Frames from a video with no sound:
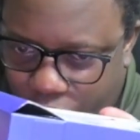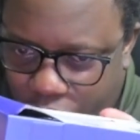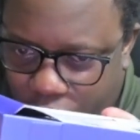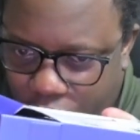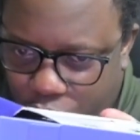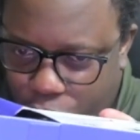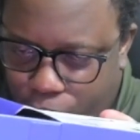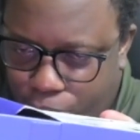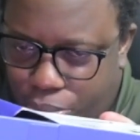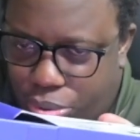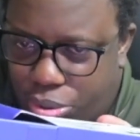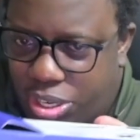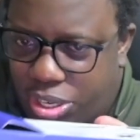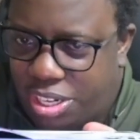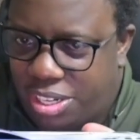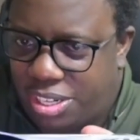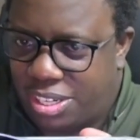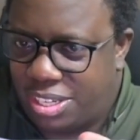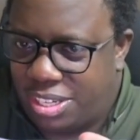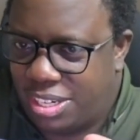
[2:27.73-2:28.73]
to pull
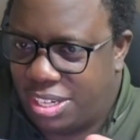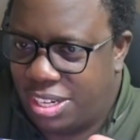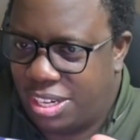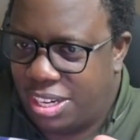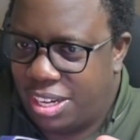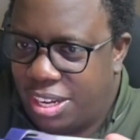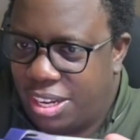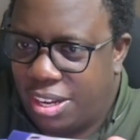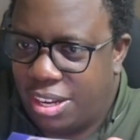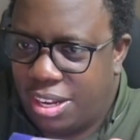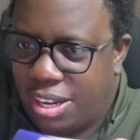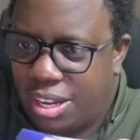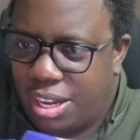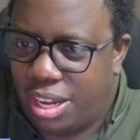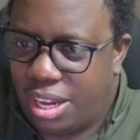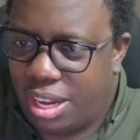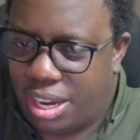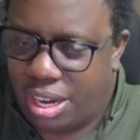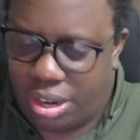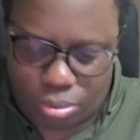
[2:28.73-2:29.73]
it,
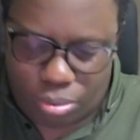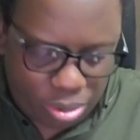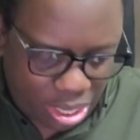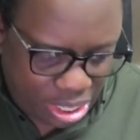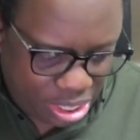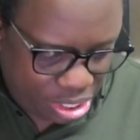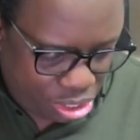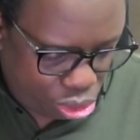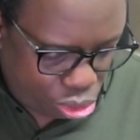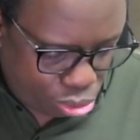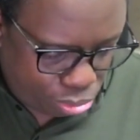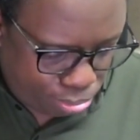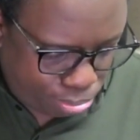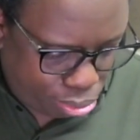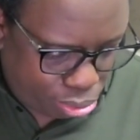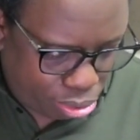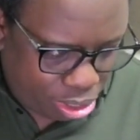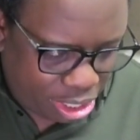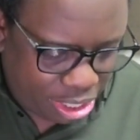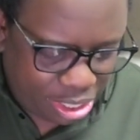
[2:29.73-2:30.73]
and once you
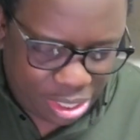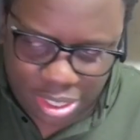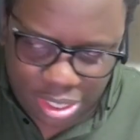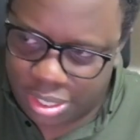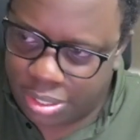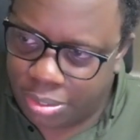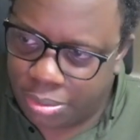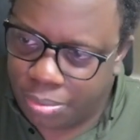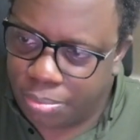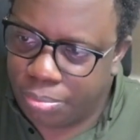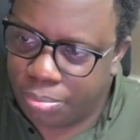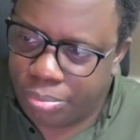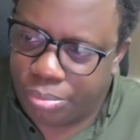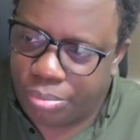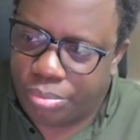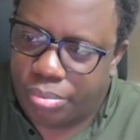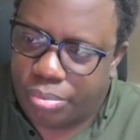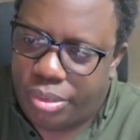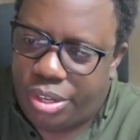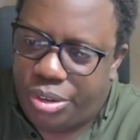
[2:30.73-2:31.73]
pull it,
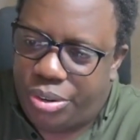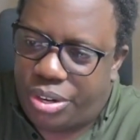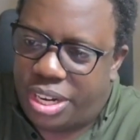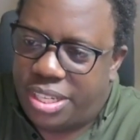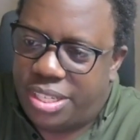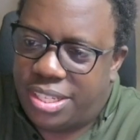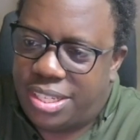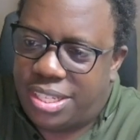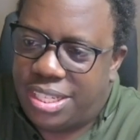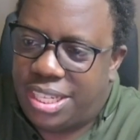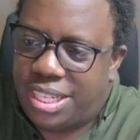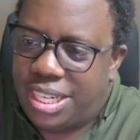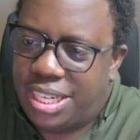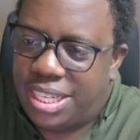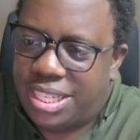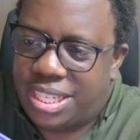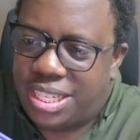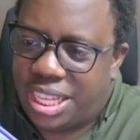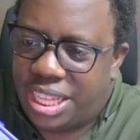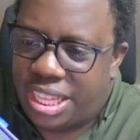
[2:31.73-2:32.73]
you can see
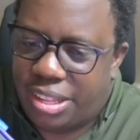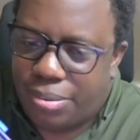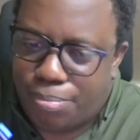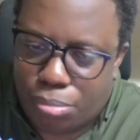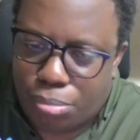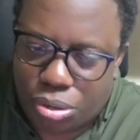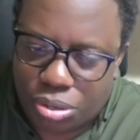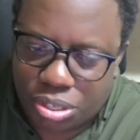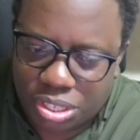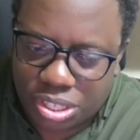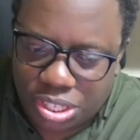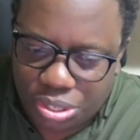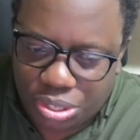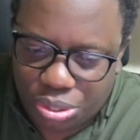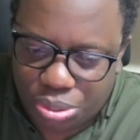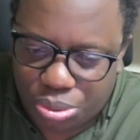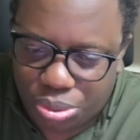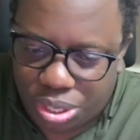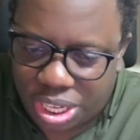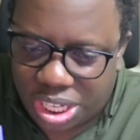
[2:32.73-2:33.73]
inside the box you
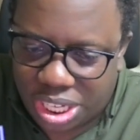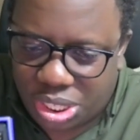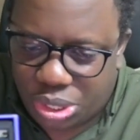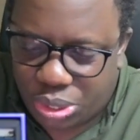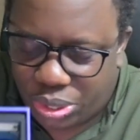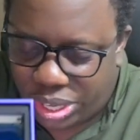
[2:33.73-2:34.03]
do get your